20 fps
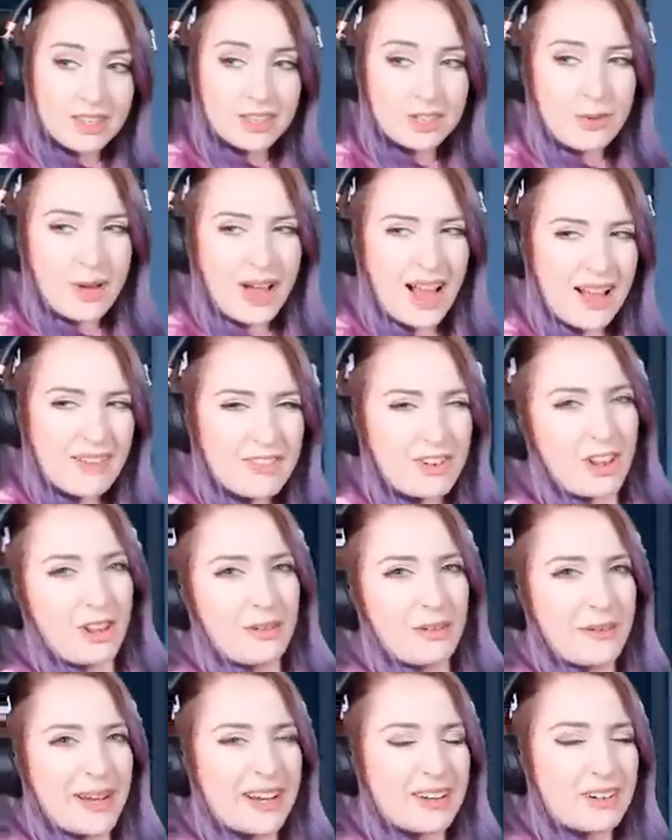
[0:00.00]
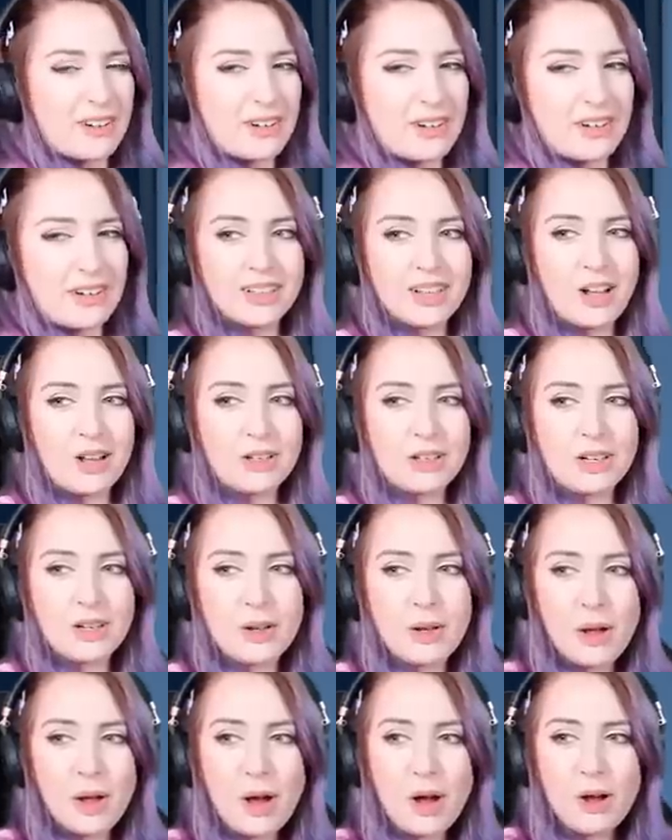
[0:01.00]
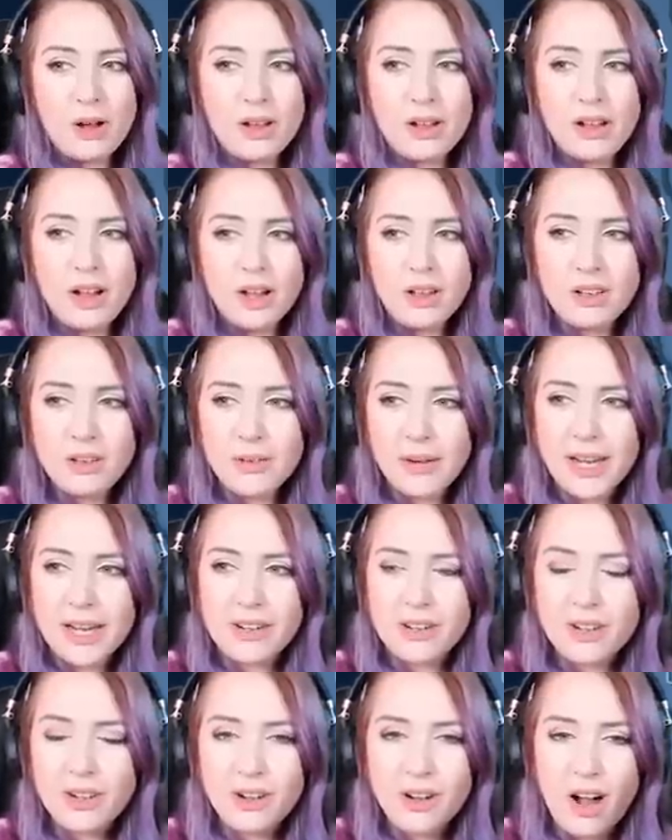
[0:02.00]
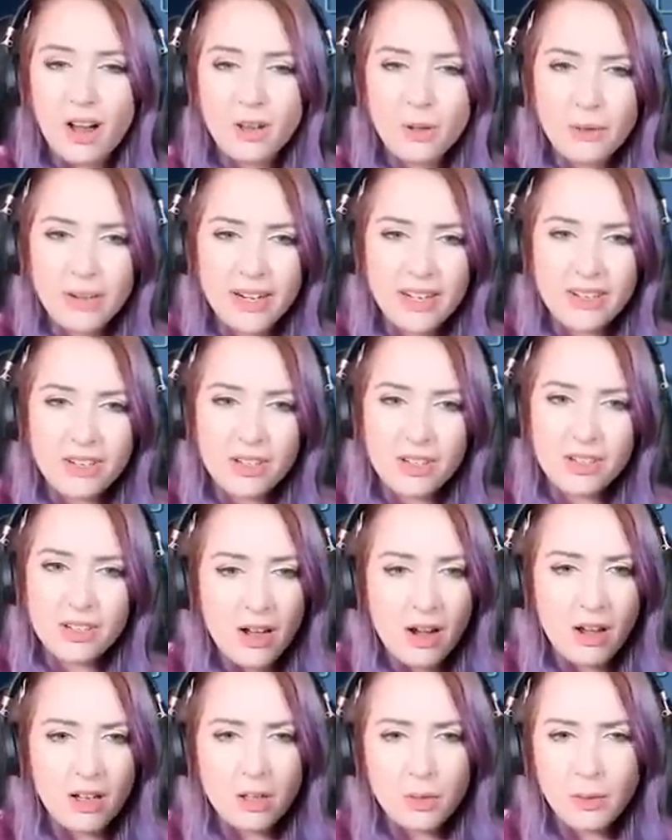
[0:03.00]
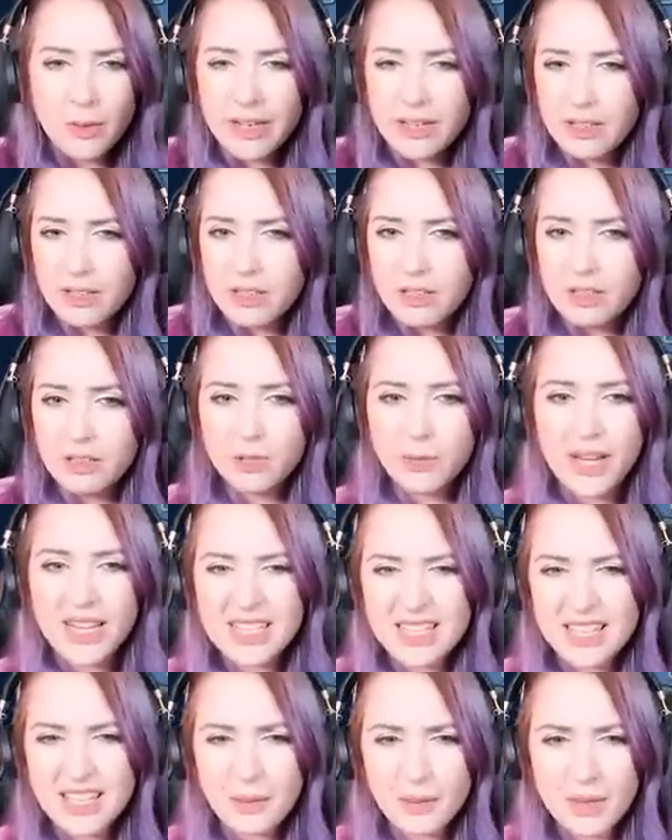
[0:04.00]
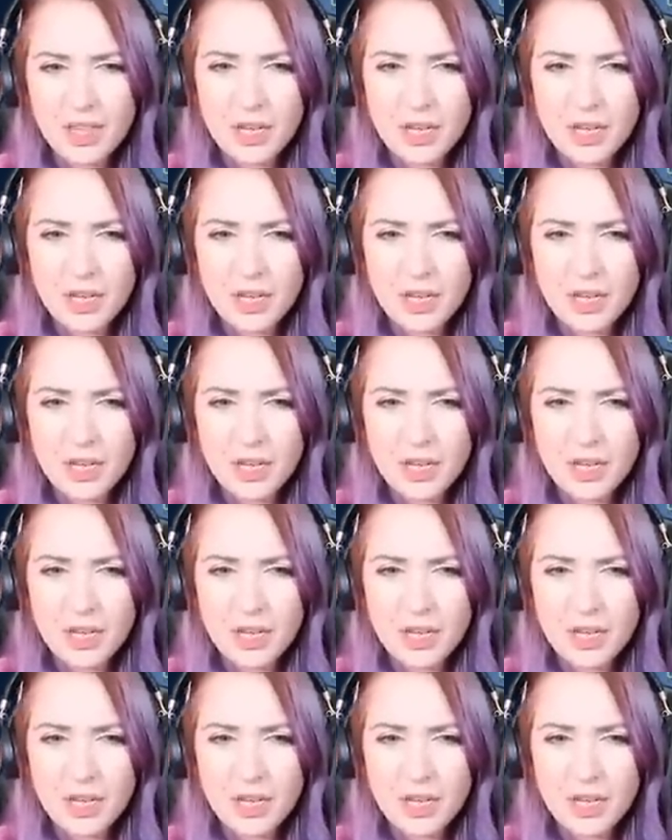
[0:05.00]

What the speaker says: Do I have an alter ego? Alter ego. Do I say that with an